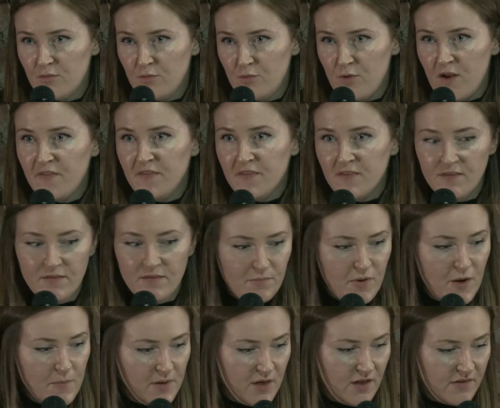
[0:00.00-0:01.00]
when
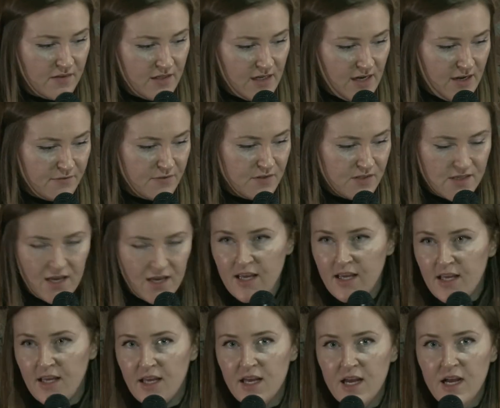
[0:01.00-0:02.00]
people on the left
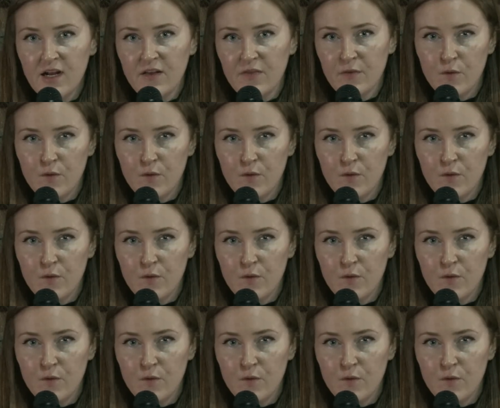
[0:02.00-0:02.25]
say